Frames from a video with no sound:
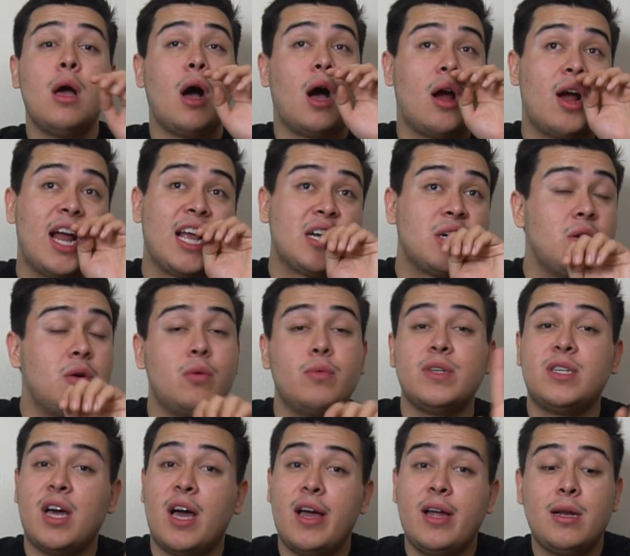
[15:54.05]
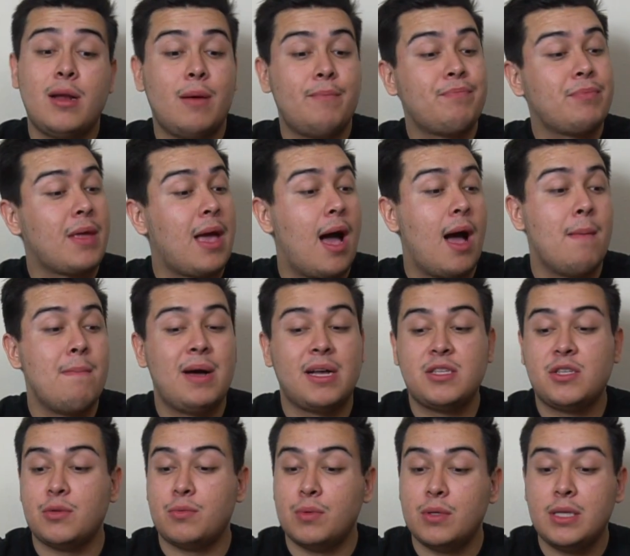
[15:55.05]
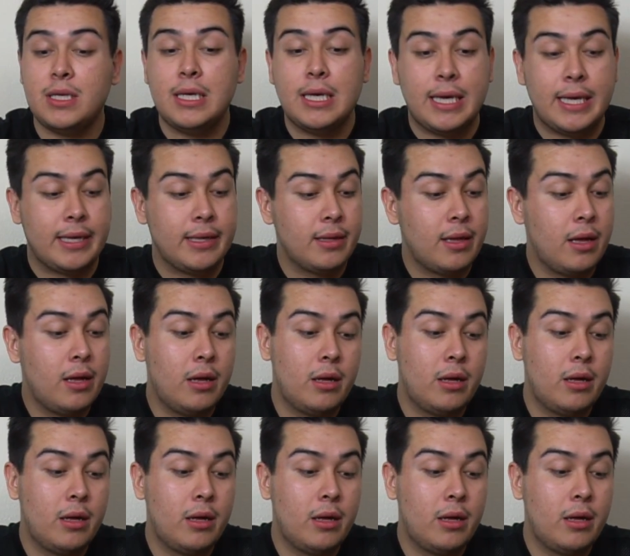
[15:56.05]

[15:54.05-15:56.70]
All right, cool. We done? I'm about to really eat.